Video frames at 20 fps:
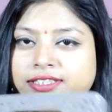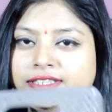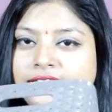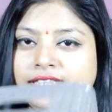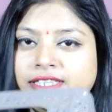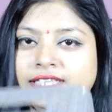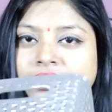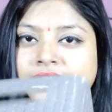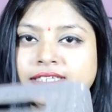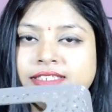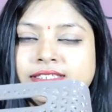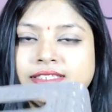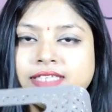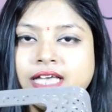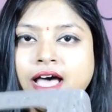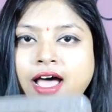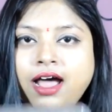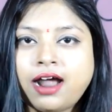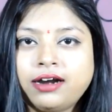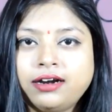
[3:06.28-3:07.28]
These
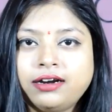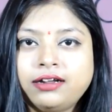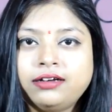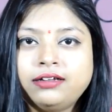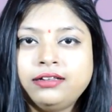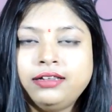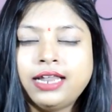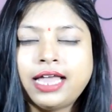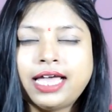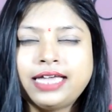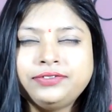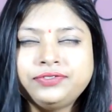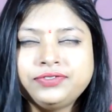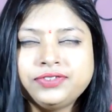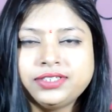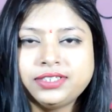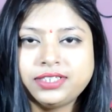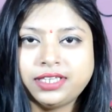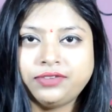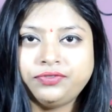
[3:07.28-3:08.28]
are a life
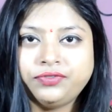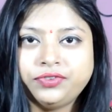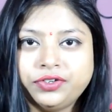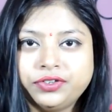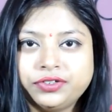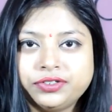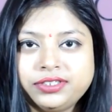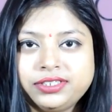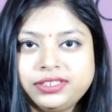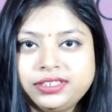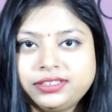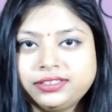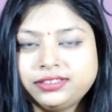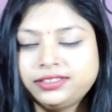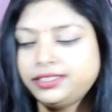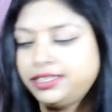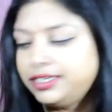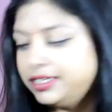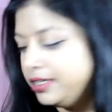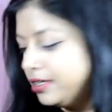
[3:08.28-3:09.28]
savior,
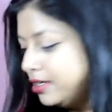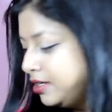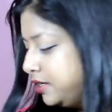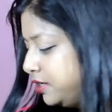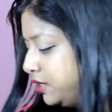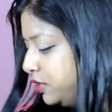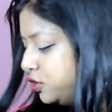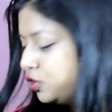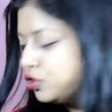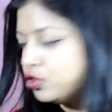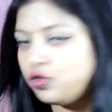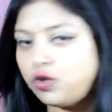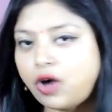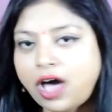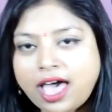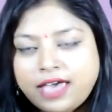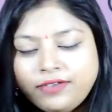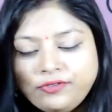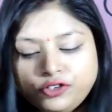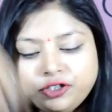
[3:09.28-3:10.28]
seriously. So
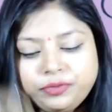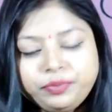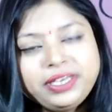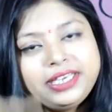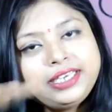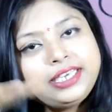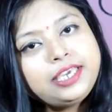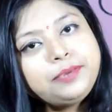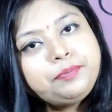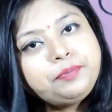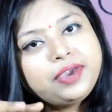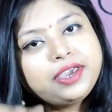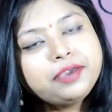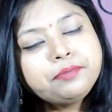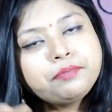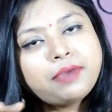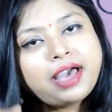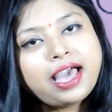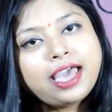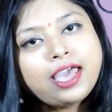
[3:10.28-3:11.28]
I would be
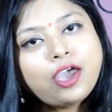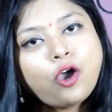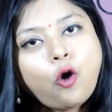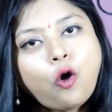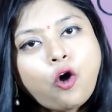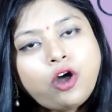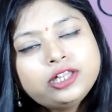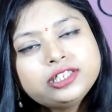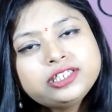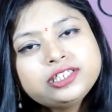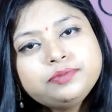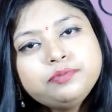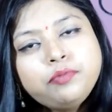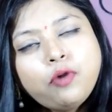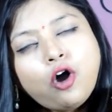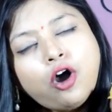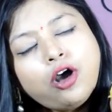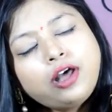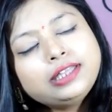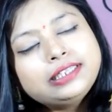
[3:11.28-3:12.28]
keeping my all
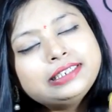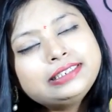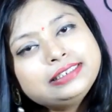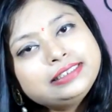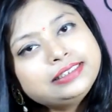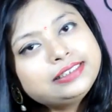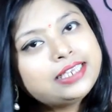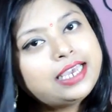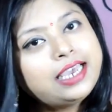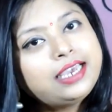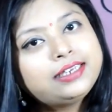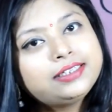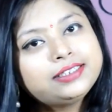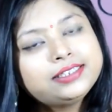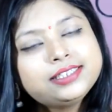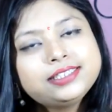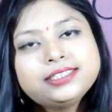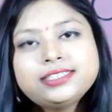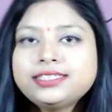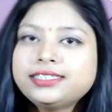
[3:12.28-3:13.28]
small little
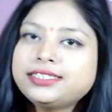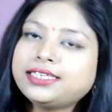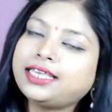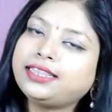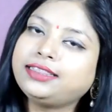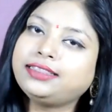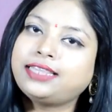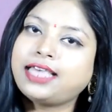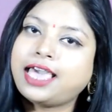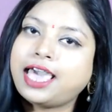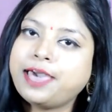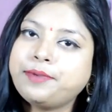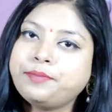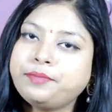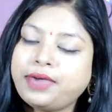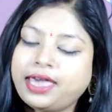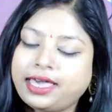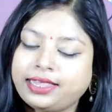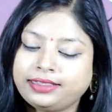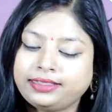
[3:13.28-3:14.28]
things in
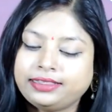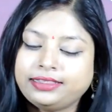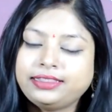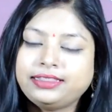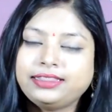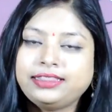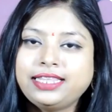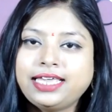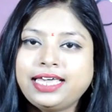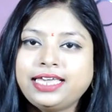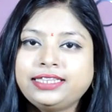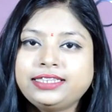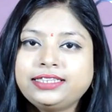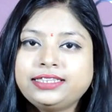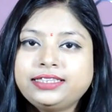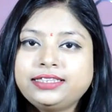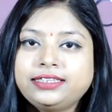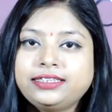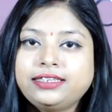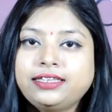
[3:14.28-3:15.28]
them and
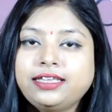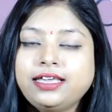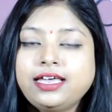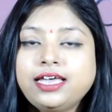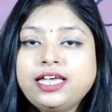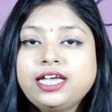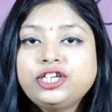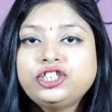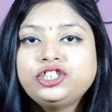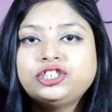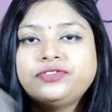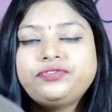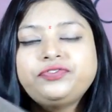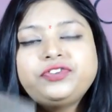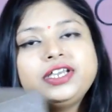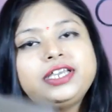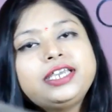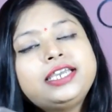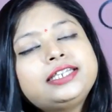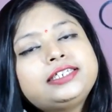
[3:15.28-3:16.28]
then
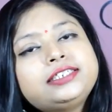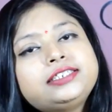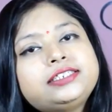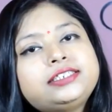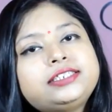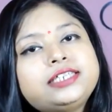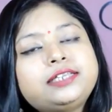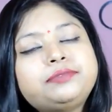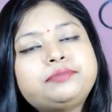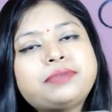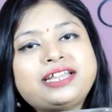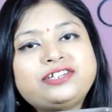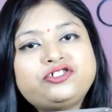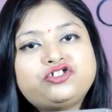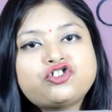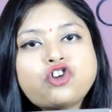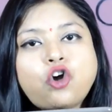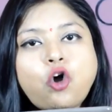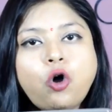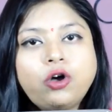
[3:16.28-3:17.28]
shifting it in my
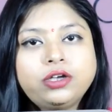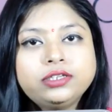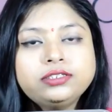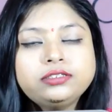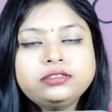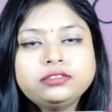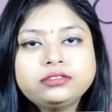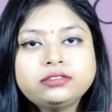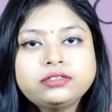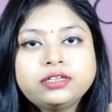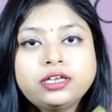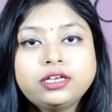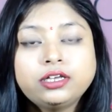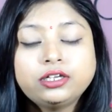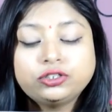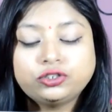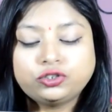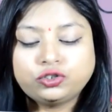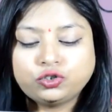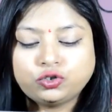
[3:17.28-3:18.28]
drawers.
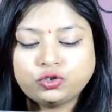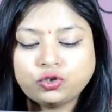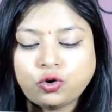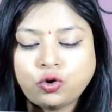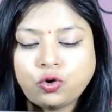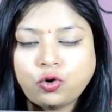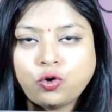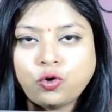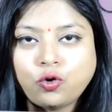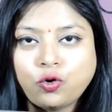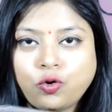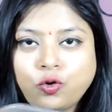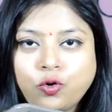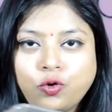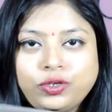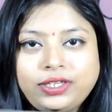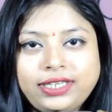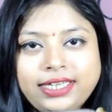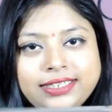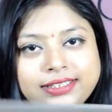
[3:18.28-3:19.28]

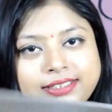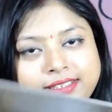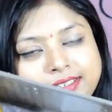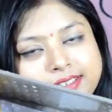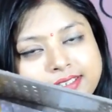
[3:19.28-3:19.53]
So yes.